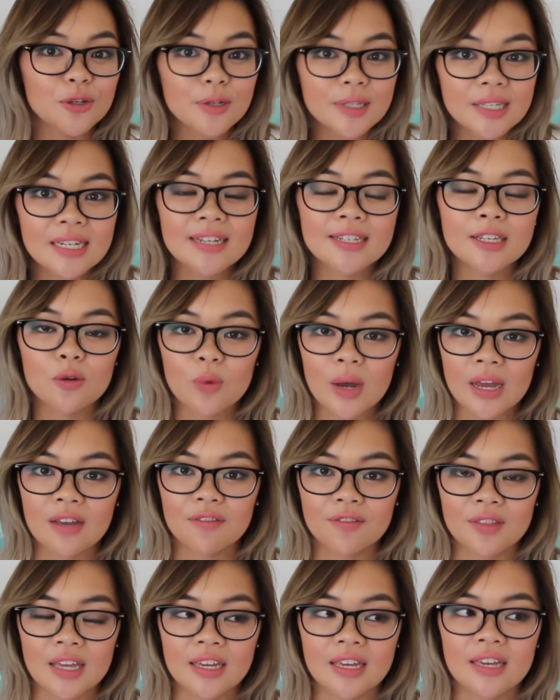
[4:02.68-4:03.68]
use it as a way of
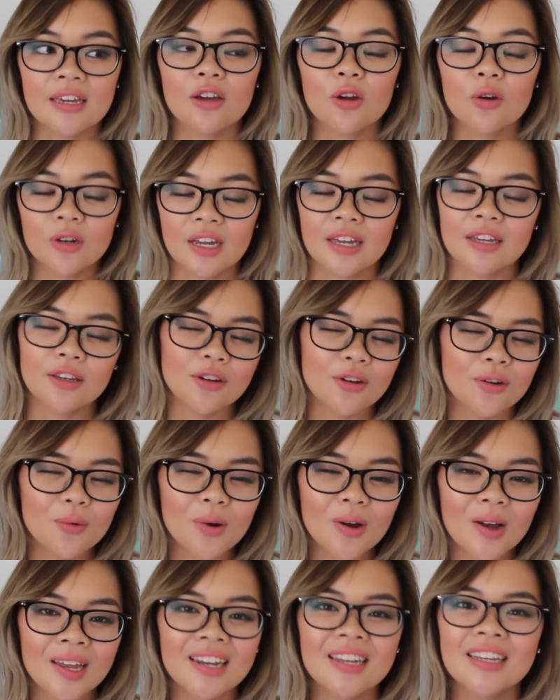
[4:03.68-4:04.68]
thinking, okay, you know
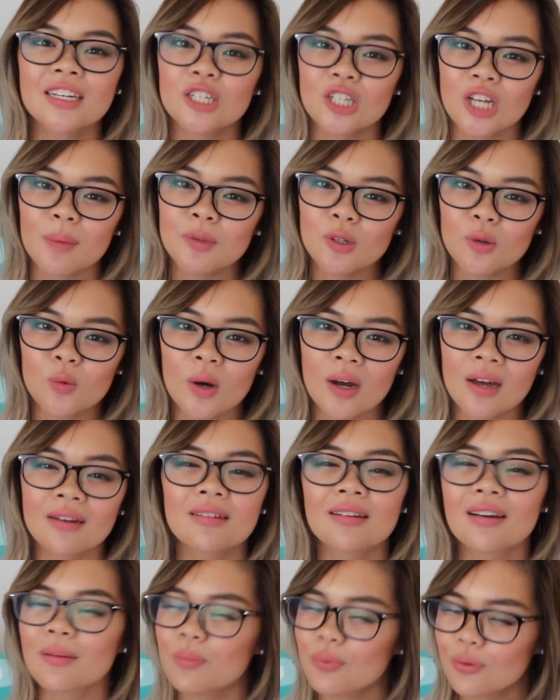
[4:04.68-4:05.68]
what? Chapter
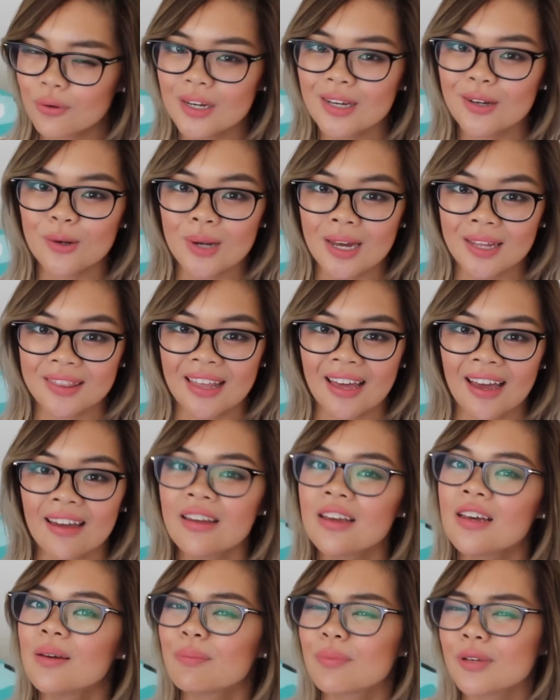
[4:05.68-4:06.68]
1, I'm pretty good at that,
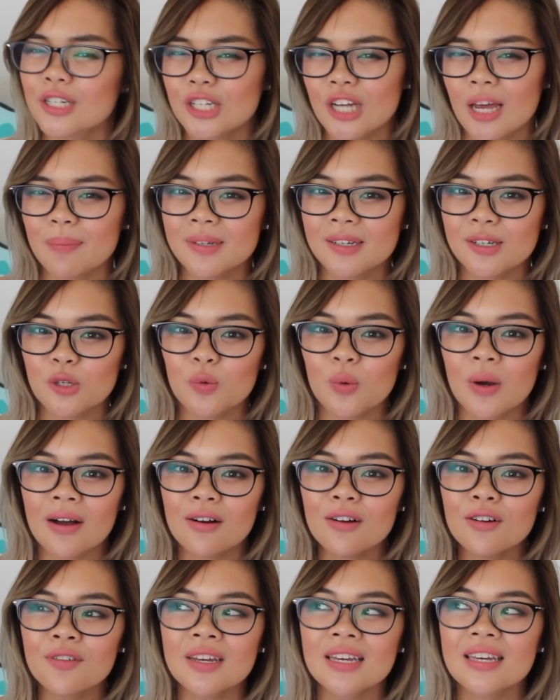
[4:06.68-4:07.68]
but chapter
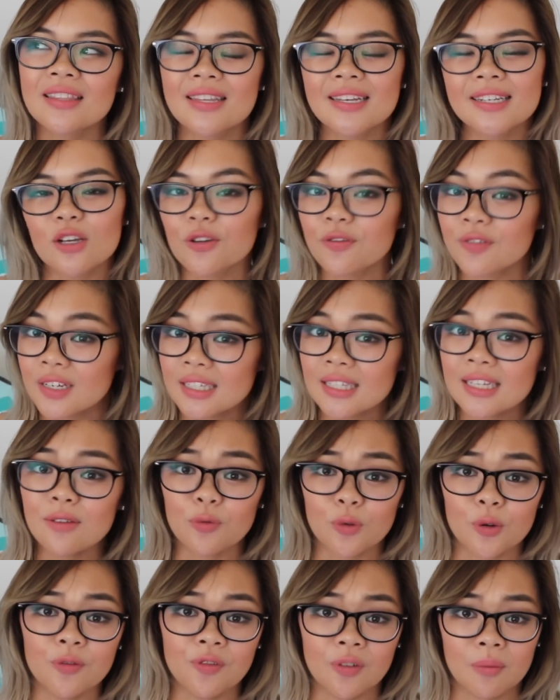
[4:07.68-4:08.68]
12, there's obviously
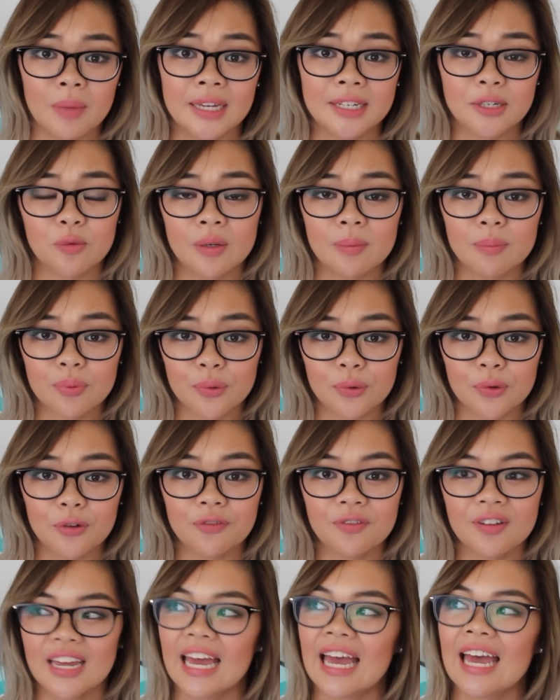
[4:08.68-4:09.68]
room for me to improve.
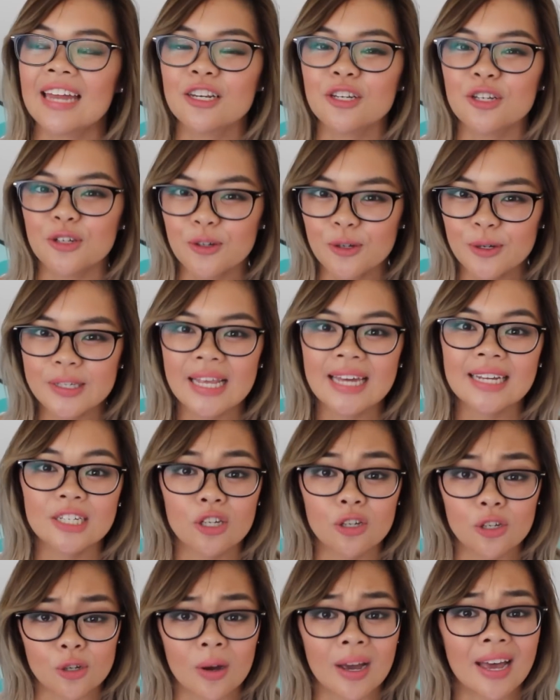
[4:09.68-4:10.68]
And use that
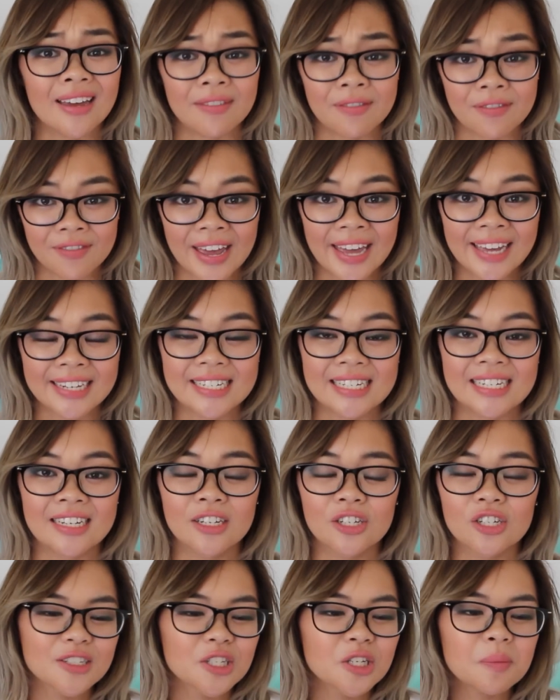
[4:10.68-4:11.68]
to your
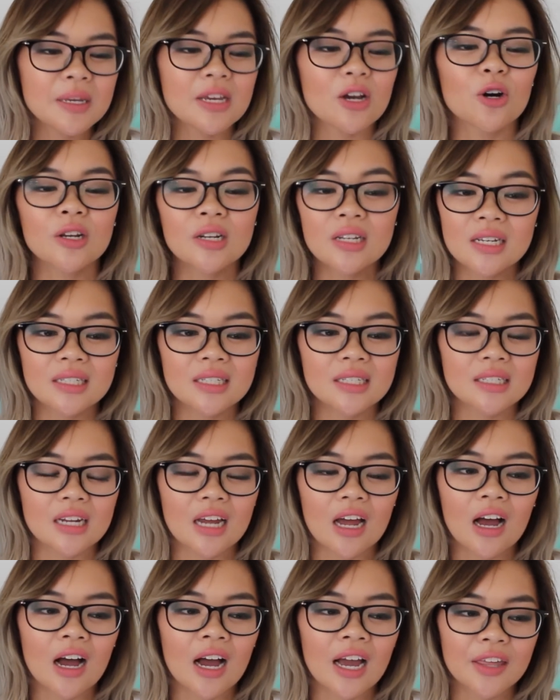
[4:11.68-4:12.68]
advantage. To be honest,
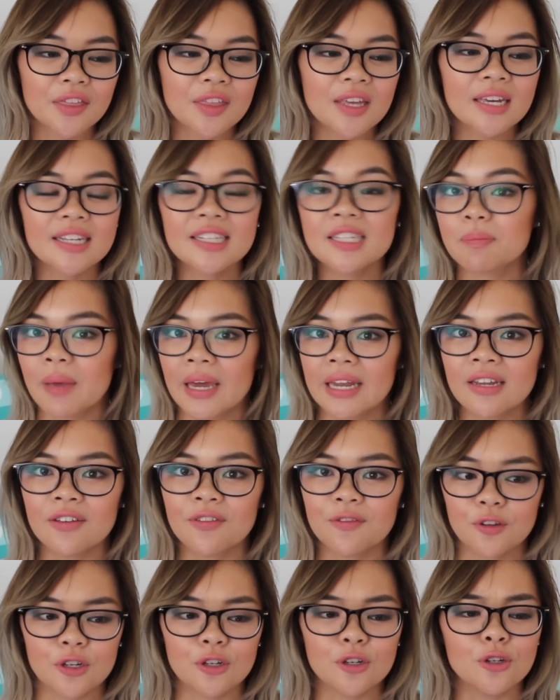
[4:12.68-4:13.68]
I think it's better
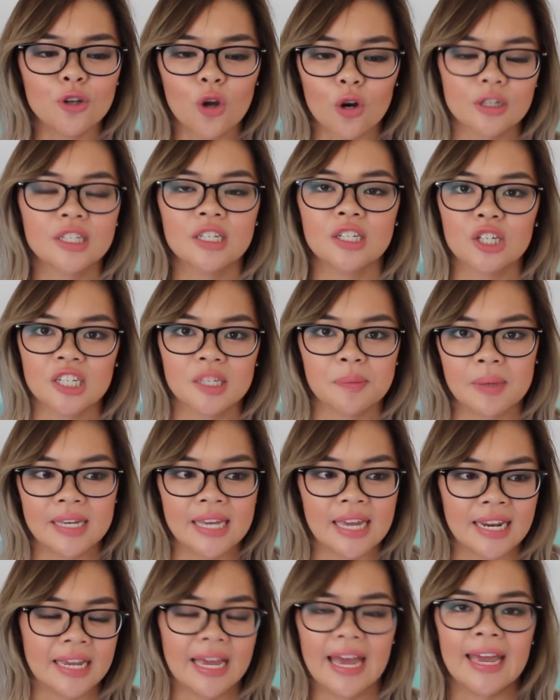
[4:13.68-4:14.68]
for you not to just be
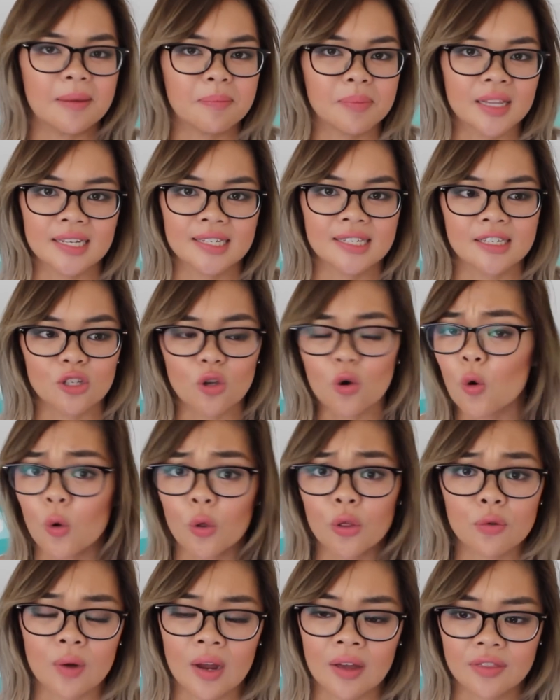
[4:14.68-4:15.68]
getting A pluses all
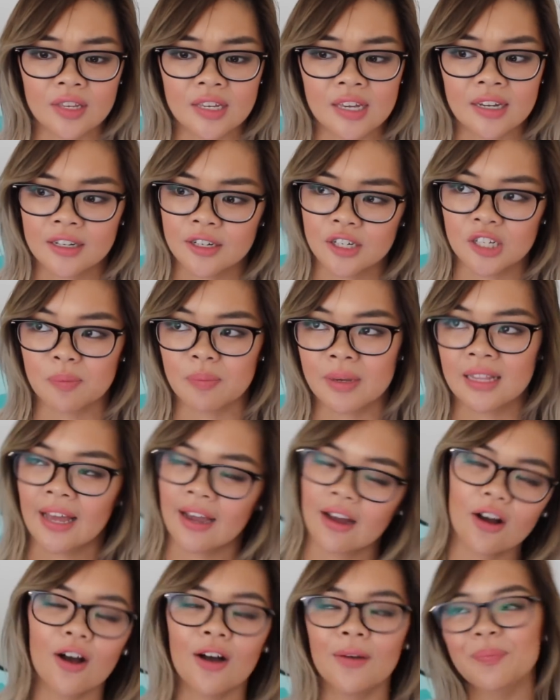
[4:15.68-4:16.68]
throughout the year and just be like,
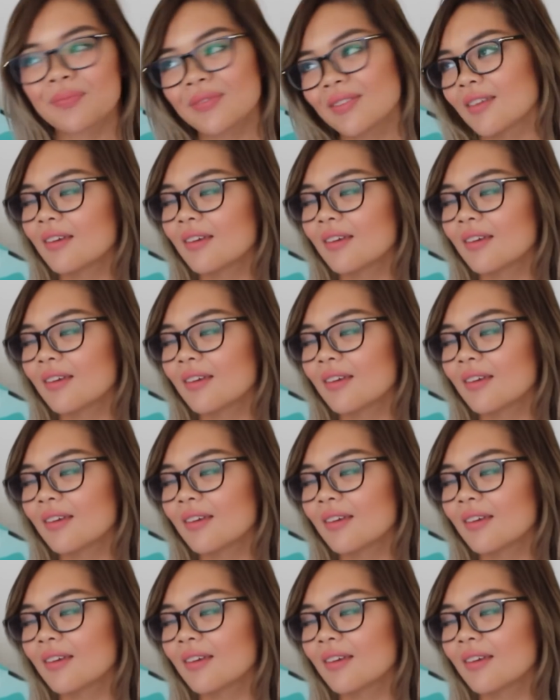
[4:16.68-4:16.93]
oh,